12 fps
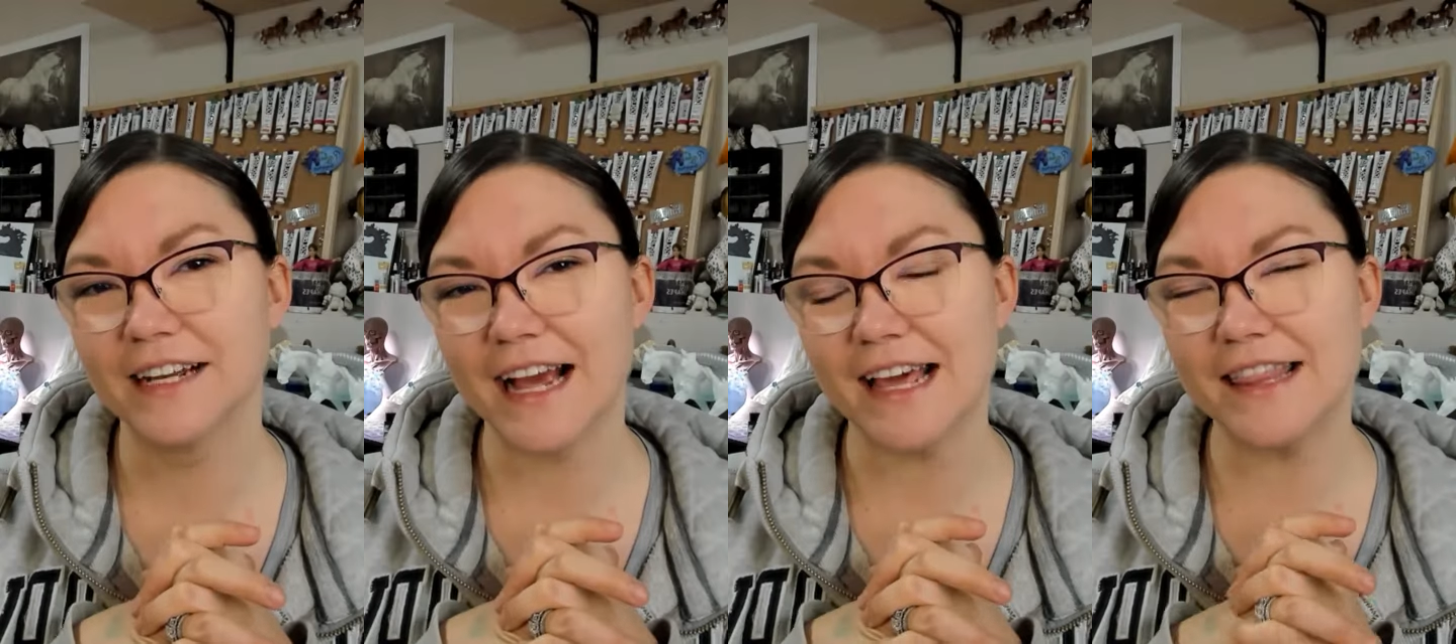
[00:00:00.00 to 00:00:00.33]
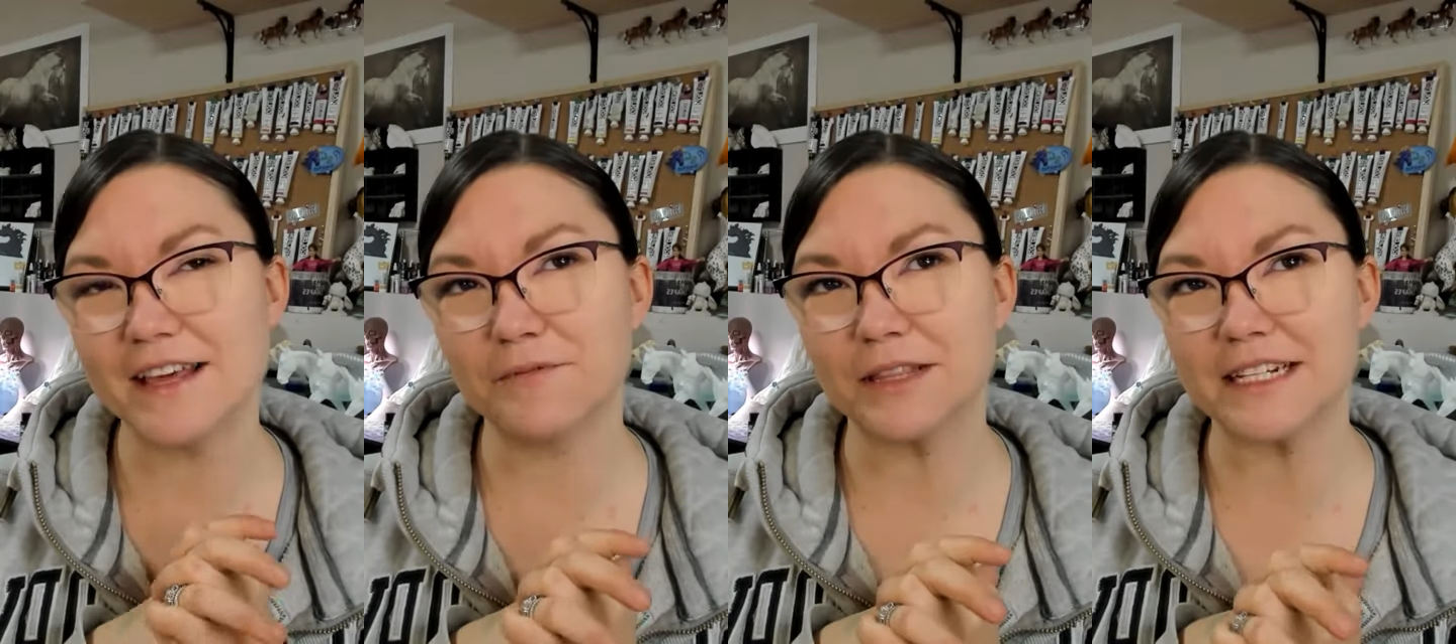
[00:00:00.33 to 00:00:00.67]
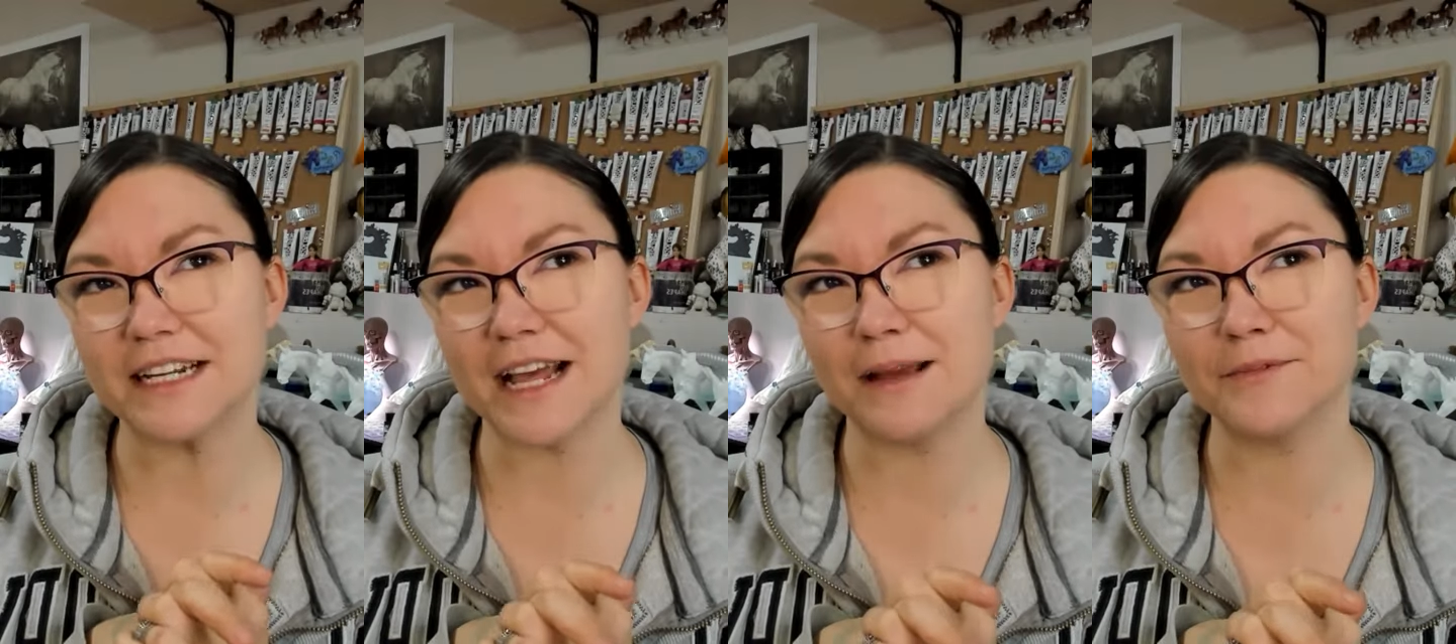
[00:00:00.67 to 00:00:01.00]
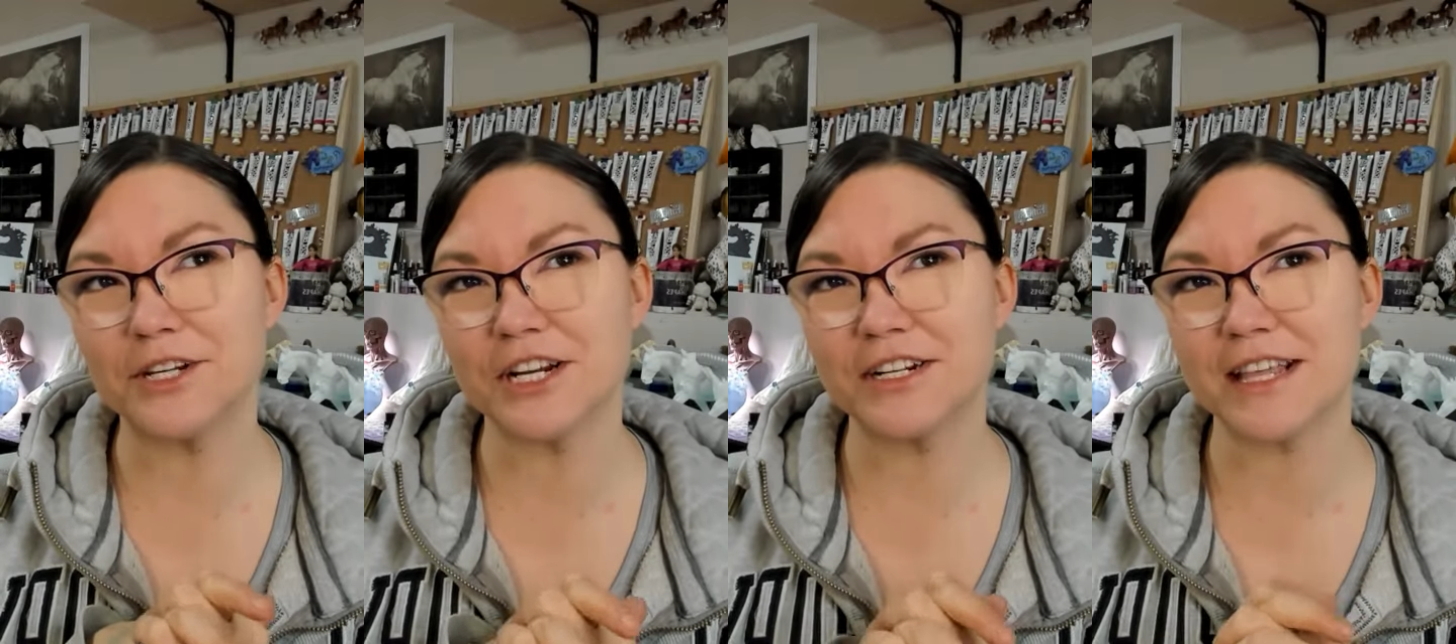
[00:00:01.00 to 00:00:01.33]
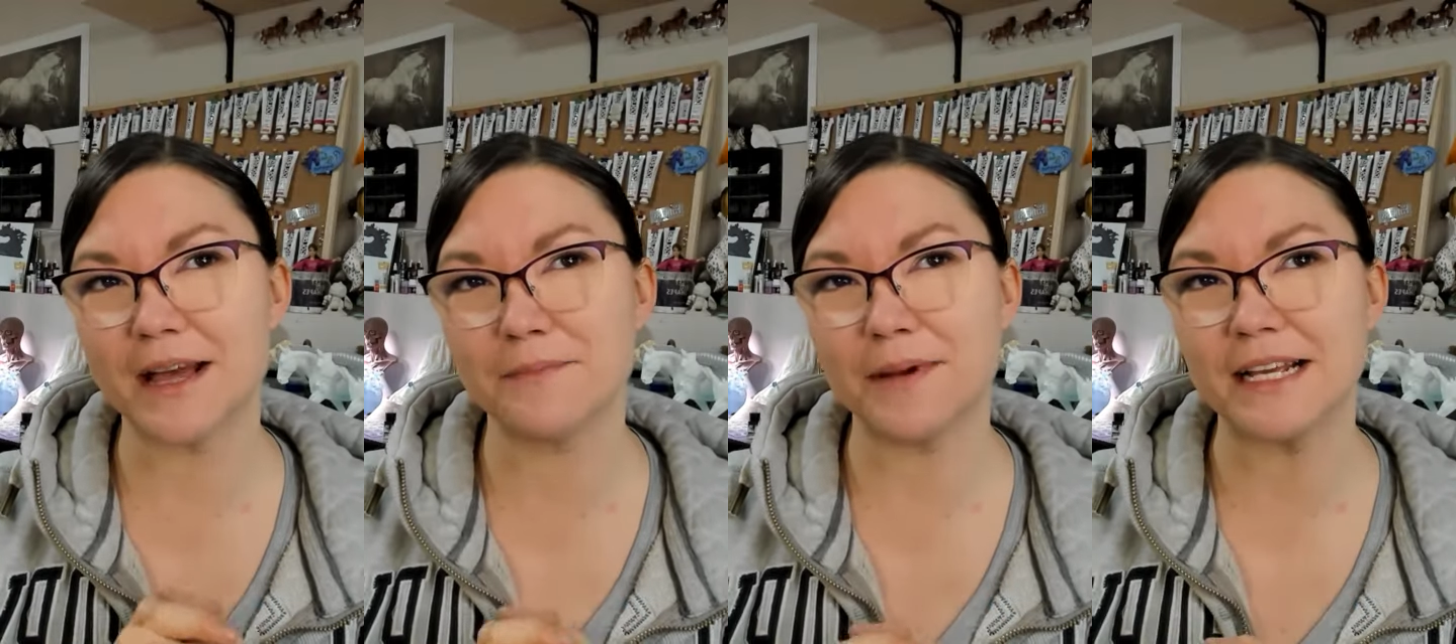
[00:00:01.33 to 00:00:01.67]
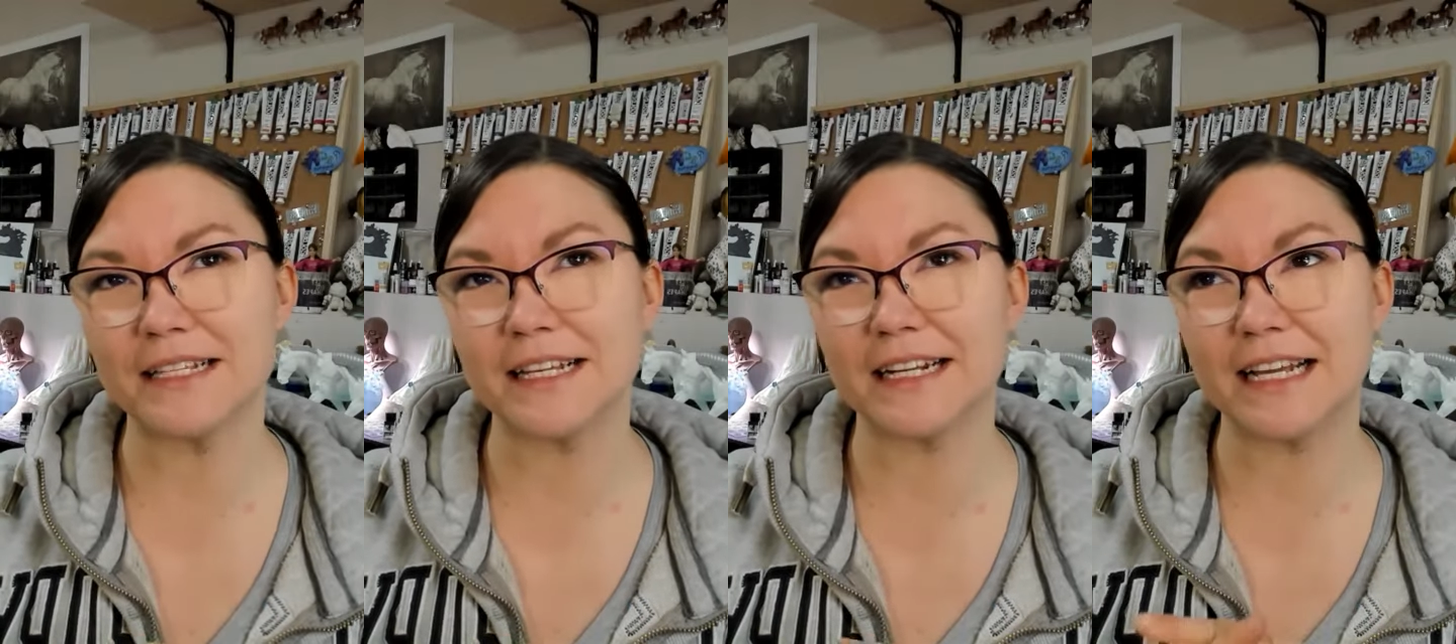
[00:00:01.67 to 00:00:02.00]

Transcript: And then with the time change, that makes it